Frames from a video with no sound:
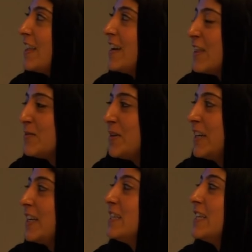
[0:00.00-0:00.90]
Another
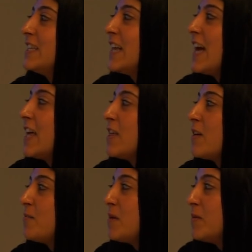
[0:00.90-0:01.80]
weakness is that
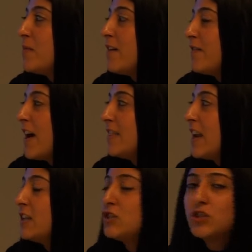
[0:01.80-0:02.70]
people might find
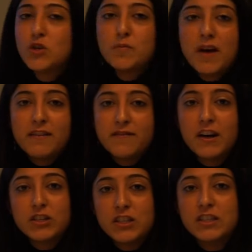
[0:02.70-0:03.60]
that it's too many
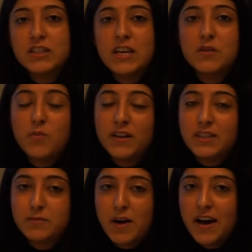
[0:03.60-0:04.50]
functions in one
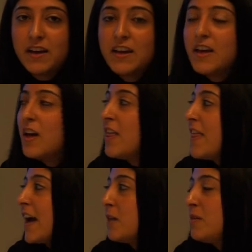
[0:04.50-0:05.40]
spot.
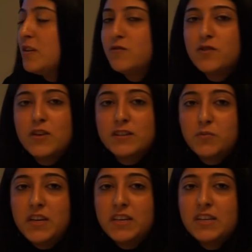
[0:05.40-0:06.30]
That can be viewed as a
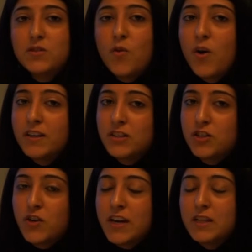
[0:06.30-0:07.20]
weakness or as a
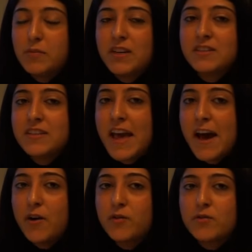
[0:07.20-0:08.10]
strength because
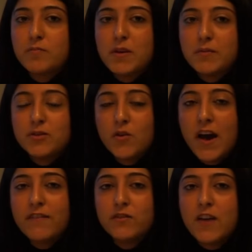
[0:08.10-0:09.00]
now people don't
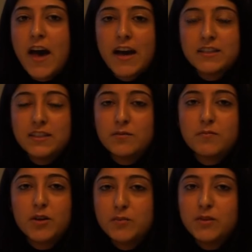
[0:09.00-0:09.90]
have to access
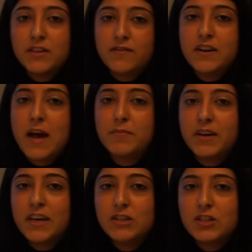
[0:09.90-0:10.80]
multiple different
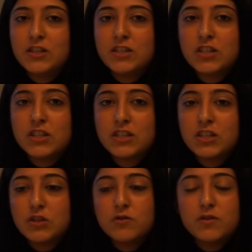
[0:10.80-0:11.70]
applications
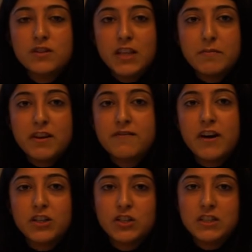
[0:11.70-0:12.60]
just to do limited
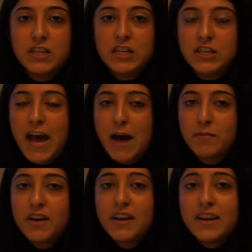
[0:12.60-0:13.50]
functions in each app.
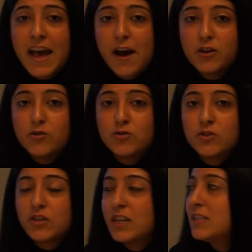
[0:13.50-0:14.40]
Now
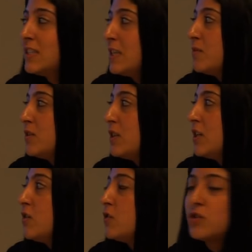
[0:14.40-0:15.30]
users can
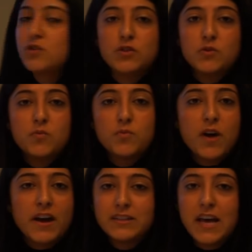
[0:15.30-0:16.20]
seamlessly just do
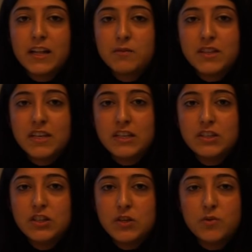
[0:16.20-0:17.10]
exactly what they need
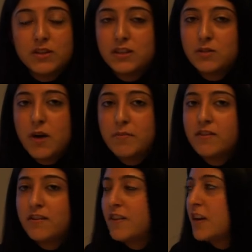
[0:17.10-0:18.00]
to do with a swipe of
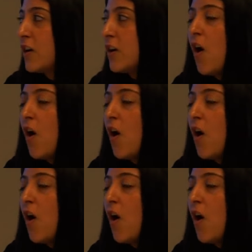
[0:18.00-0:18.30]
their finger